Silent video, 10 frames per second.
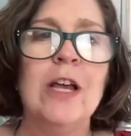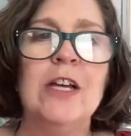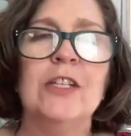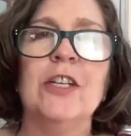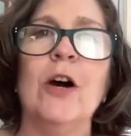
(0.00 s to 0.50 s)

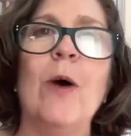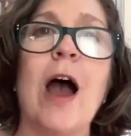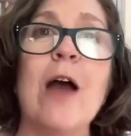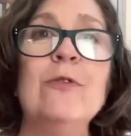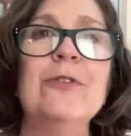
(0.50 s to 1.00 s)
So
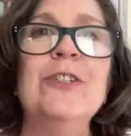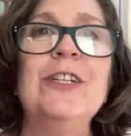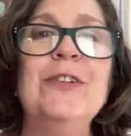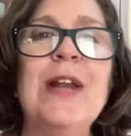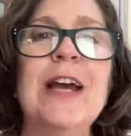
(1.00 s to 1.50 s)
I will
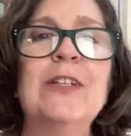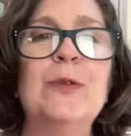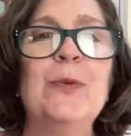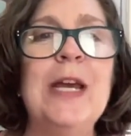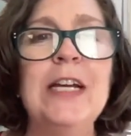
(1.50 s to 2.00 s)
see you
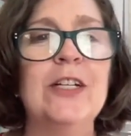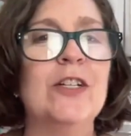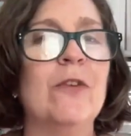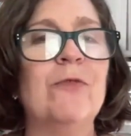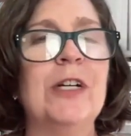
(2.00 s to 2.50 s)
next week.
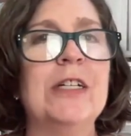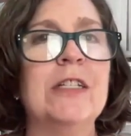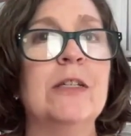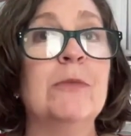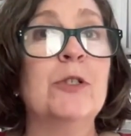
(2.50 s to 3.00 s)
Don't forget to
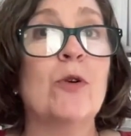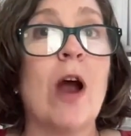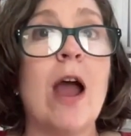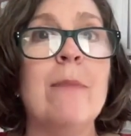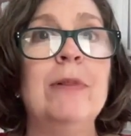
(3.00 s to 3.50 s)

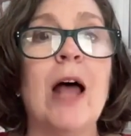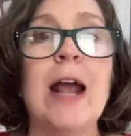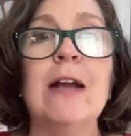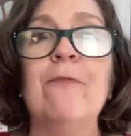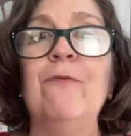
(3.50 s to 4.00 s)
subscribe,
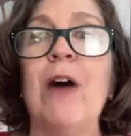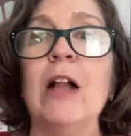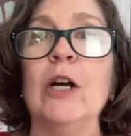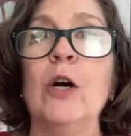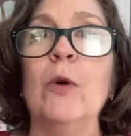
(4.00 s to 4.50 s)
like,
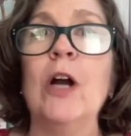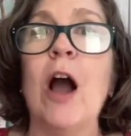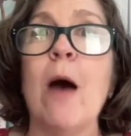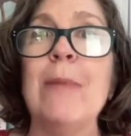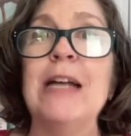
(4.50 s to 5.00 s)
follow,
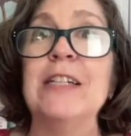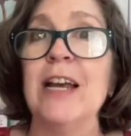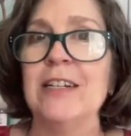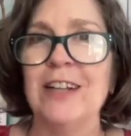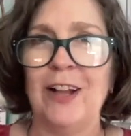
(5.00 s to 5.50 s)
comment,
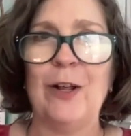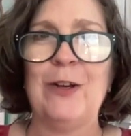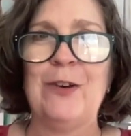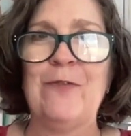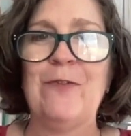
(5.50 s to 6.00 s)
and tell all
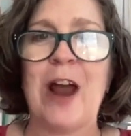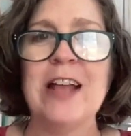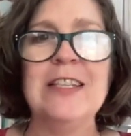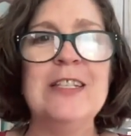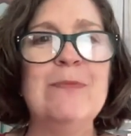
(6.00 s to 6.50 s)
your
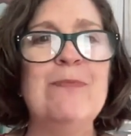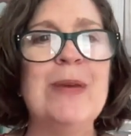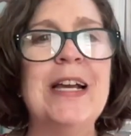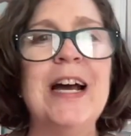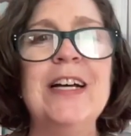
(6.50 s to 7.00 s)
friends
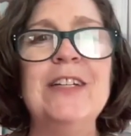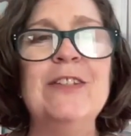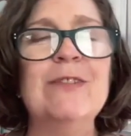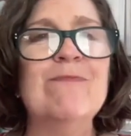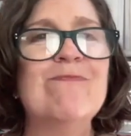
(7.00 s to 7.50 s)

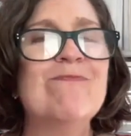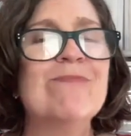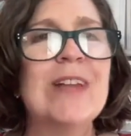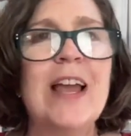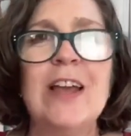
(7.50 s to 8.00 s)
because
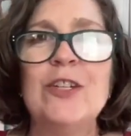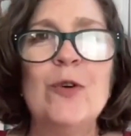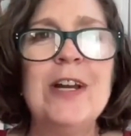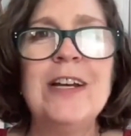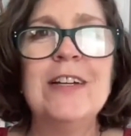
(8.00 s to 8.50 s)

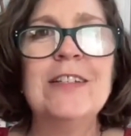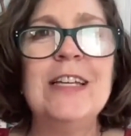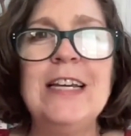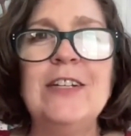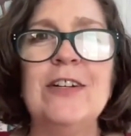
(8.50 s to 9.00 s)
joining us
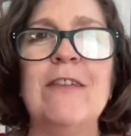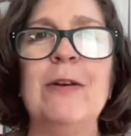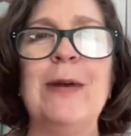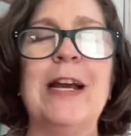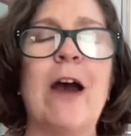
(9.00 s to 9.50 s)
each and
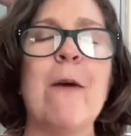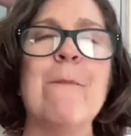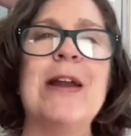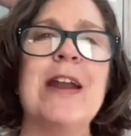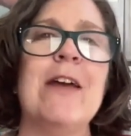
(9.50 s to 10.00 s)
every week
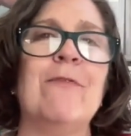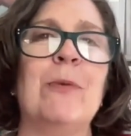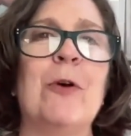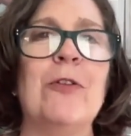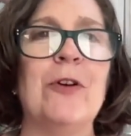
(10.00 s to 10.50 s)
on Monday
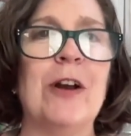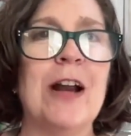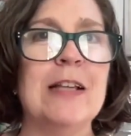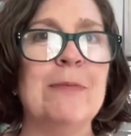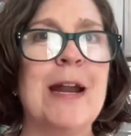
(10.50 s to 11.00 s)
for More Than
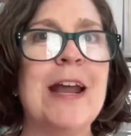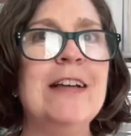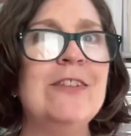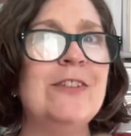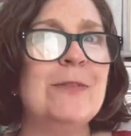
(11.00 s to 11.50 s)
Organized
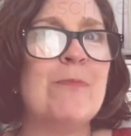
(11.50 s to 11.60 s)
Monday is just